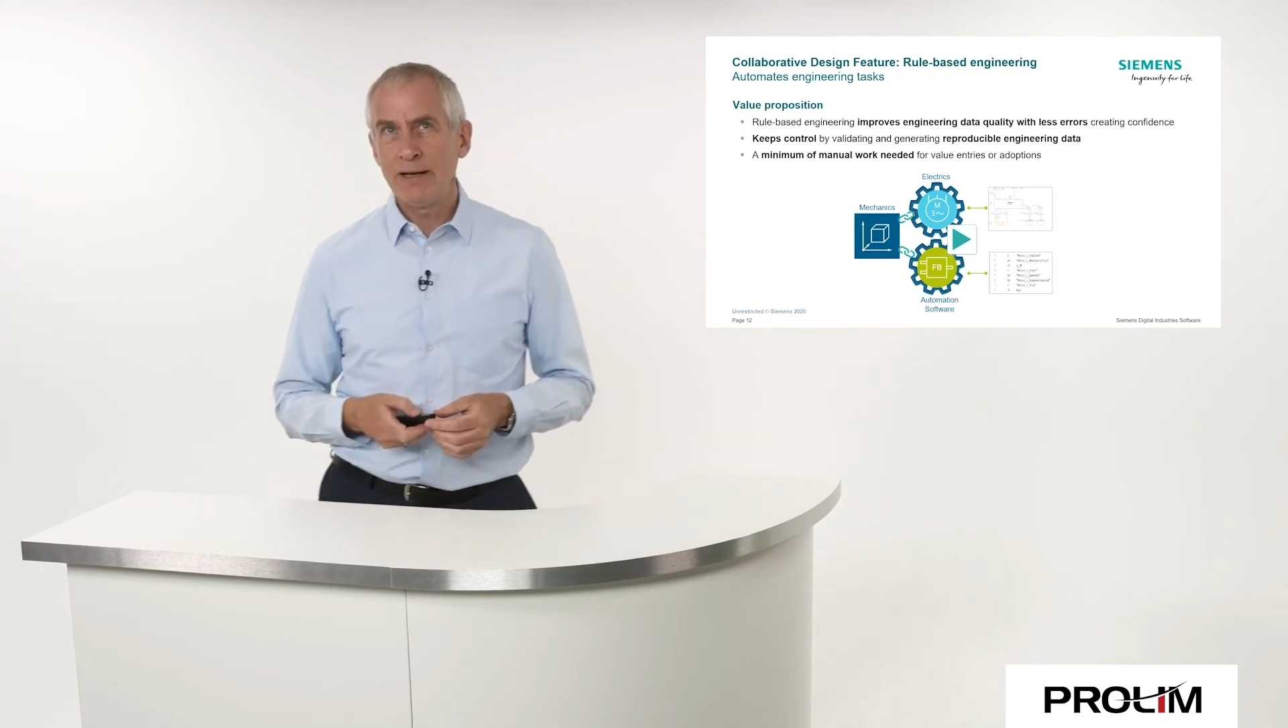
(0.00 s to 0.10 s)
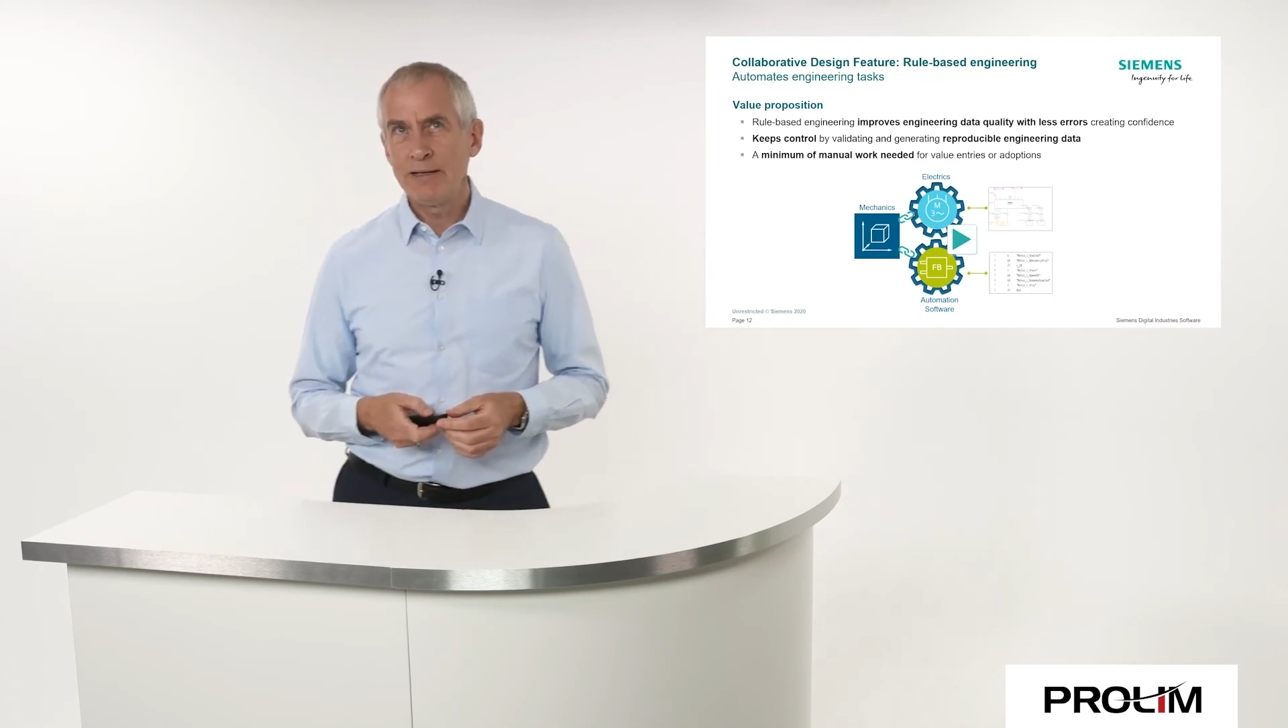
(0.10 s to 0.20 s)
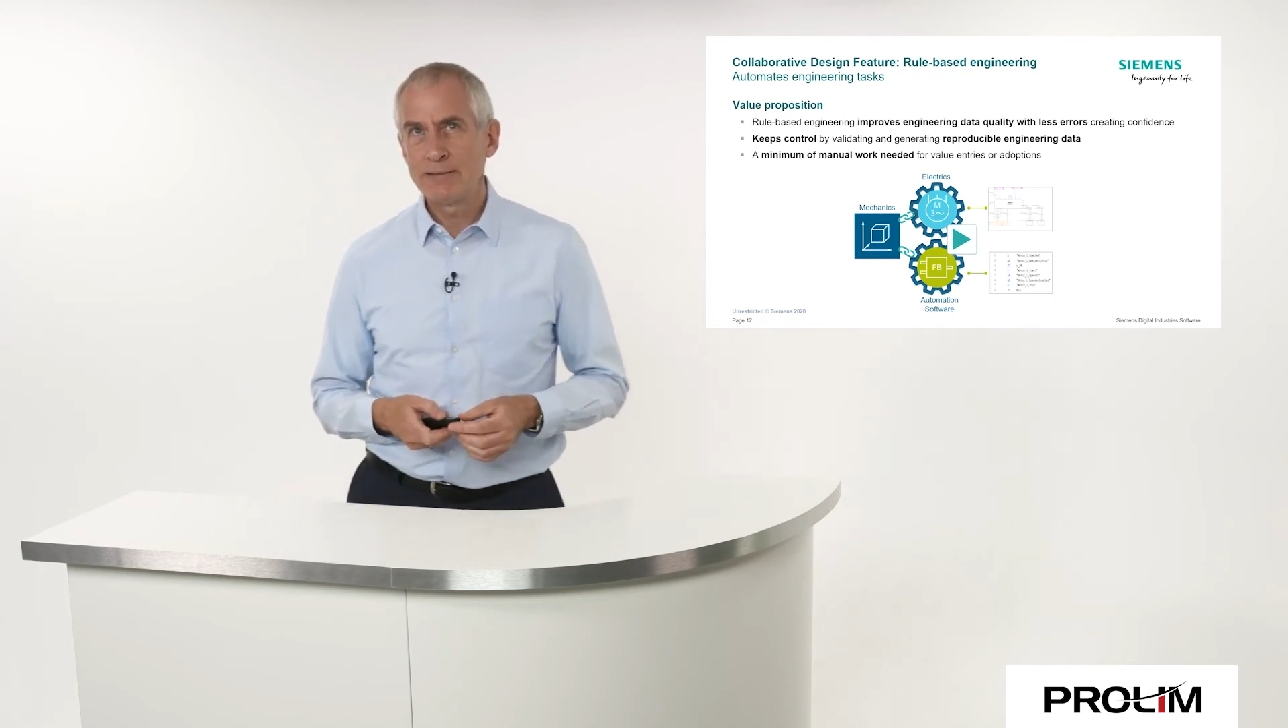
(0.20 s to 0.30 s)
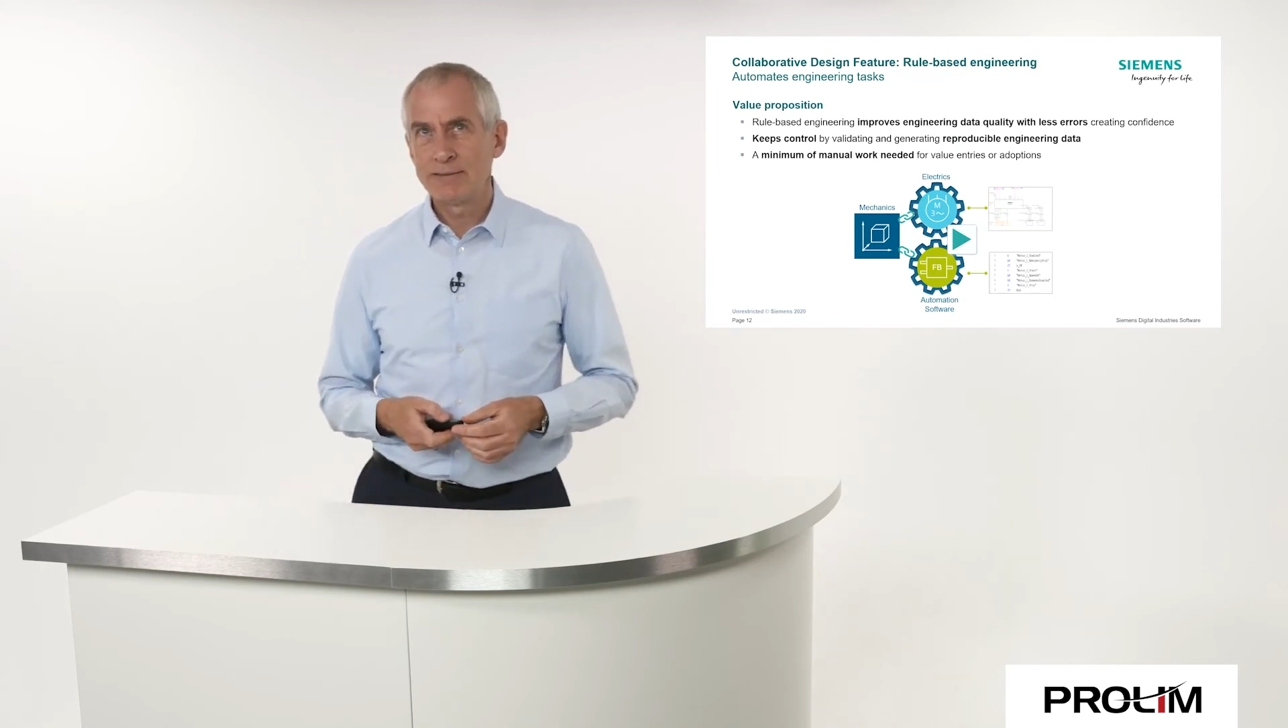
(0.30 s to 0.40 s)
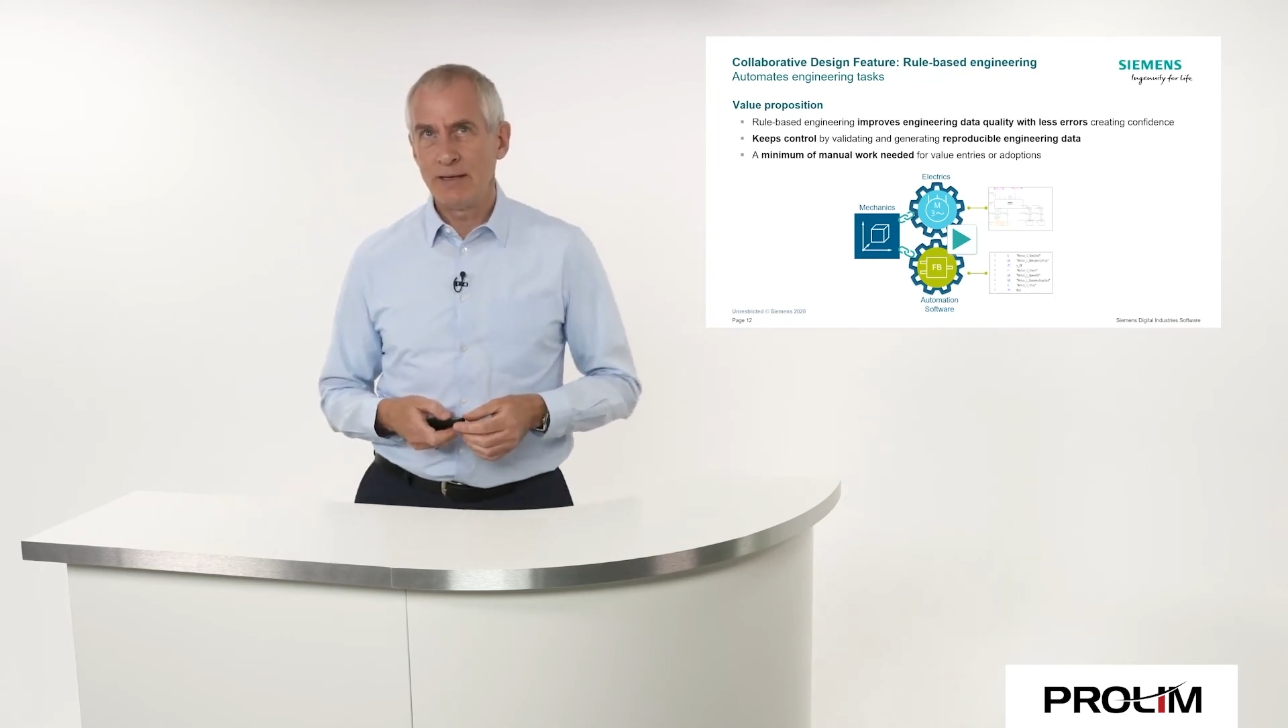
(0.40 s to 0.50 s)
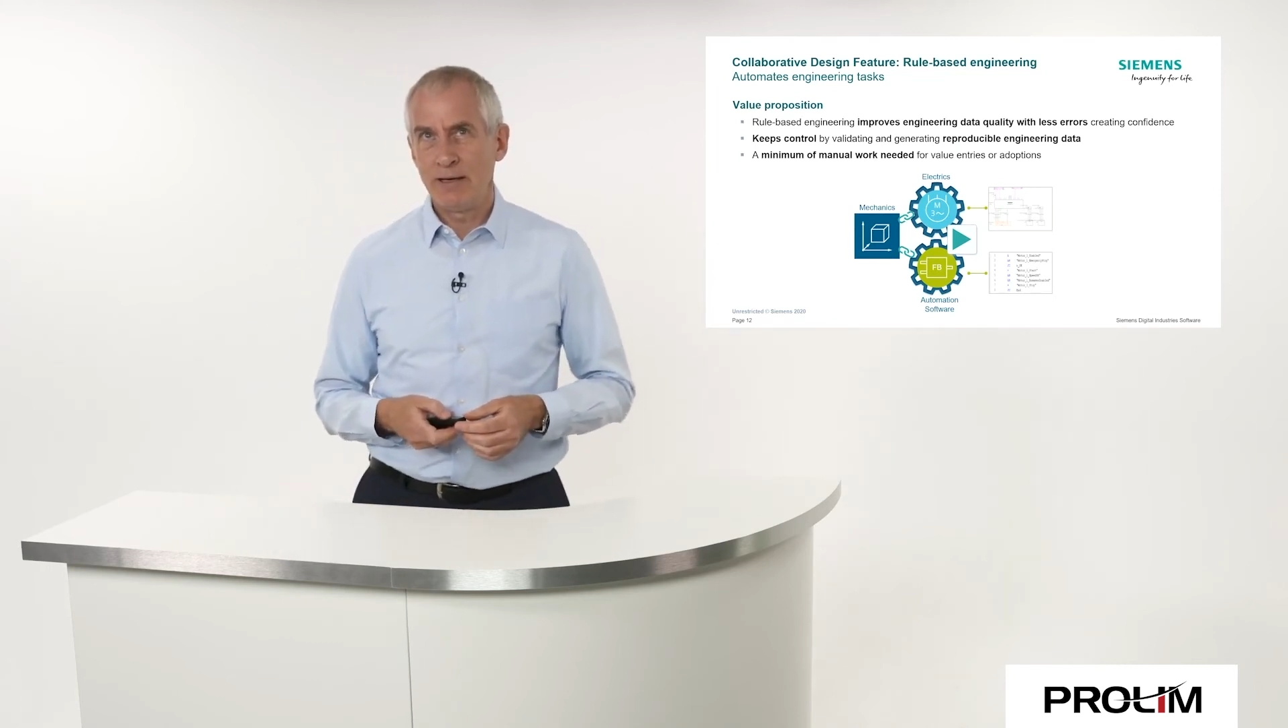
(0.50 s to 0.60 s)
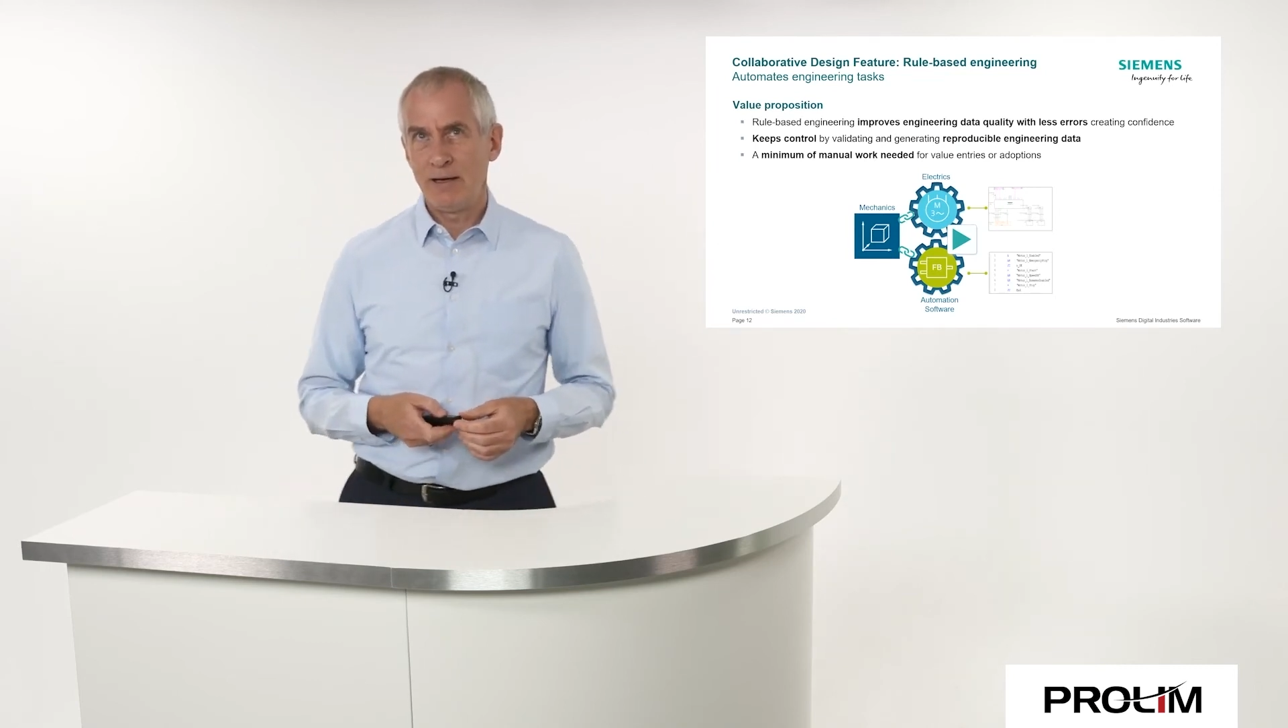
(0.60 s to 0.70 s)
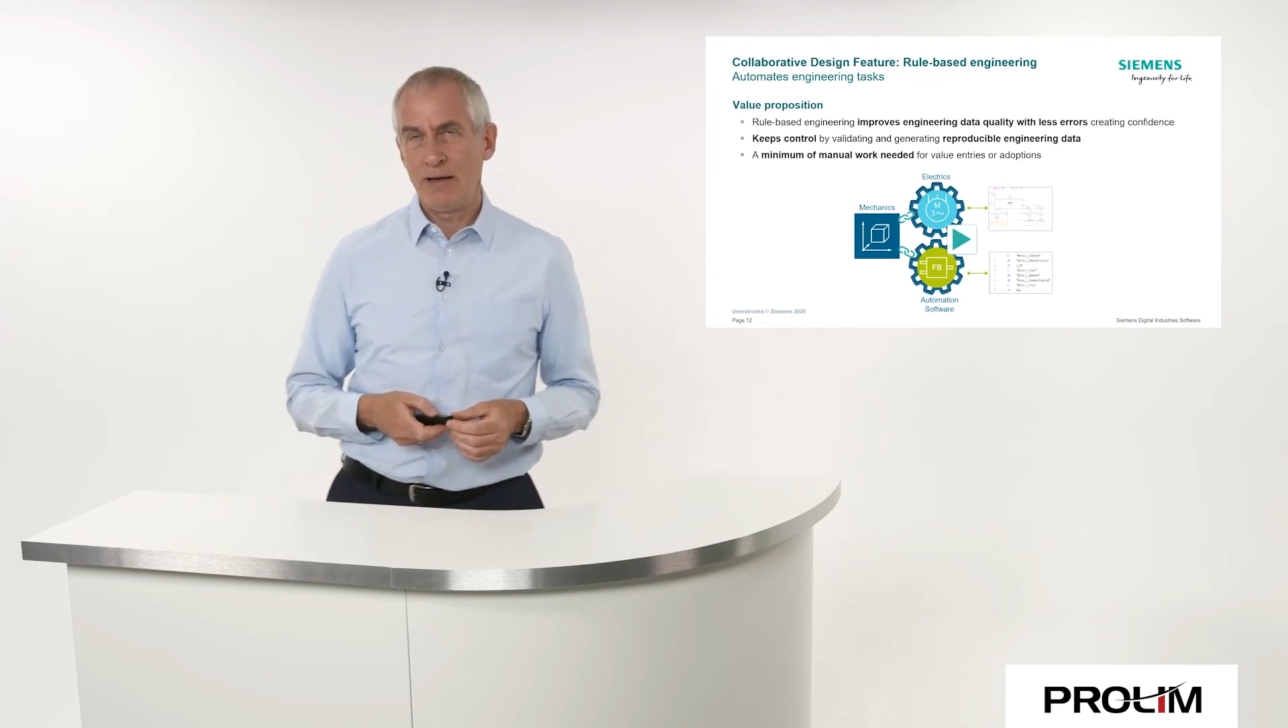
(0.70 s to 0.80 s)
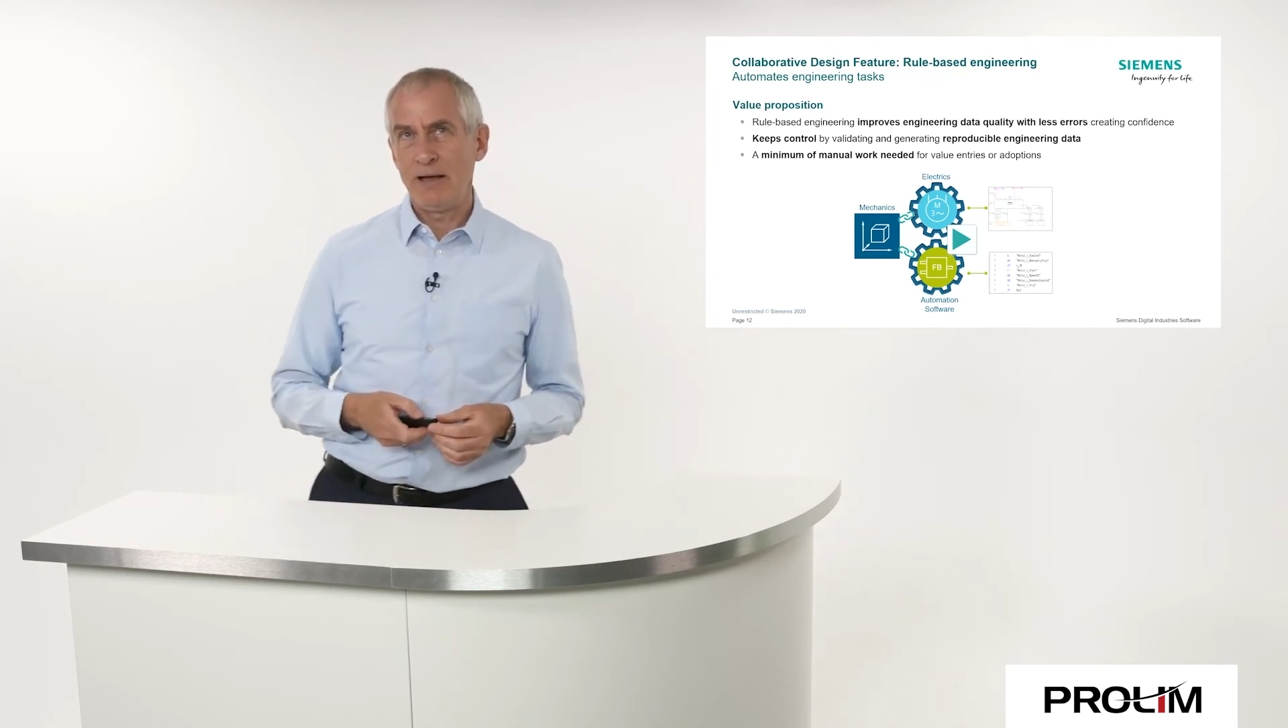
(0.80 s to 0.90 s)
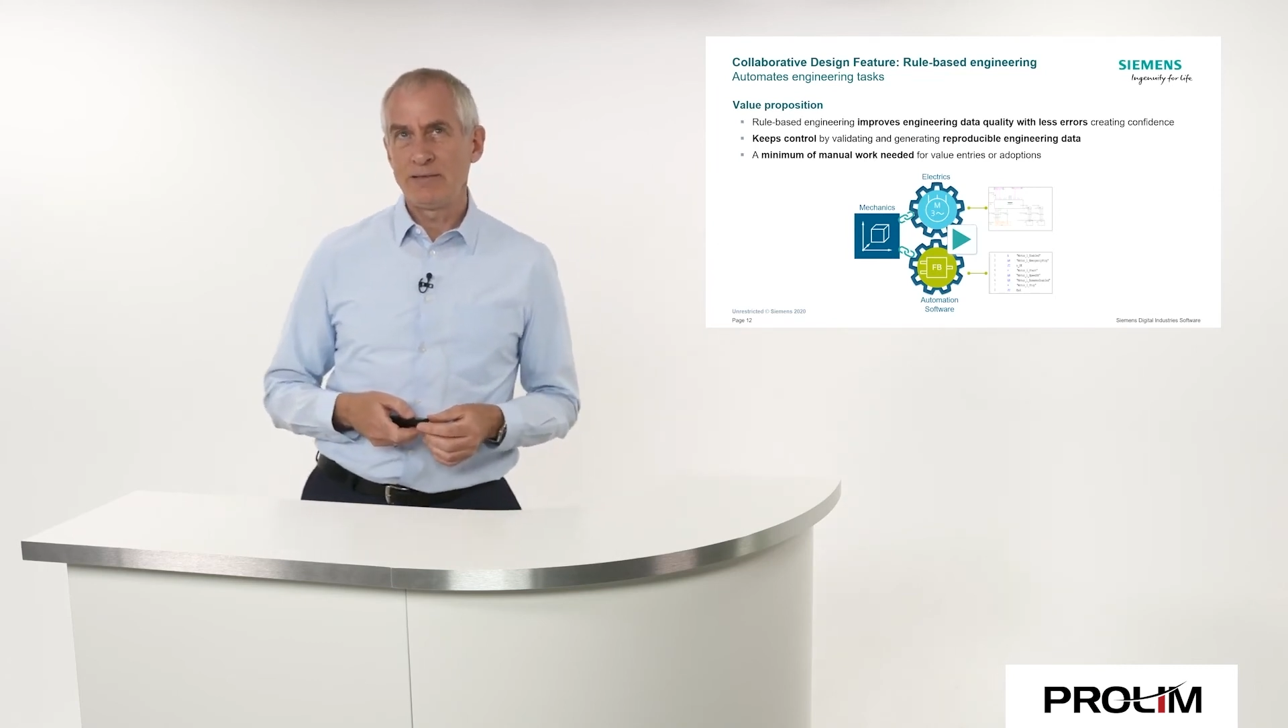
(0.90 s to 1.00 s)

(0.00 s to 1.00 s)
is, uh,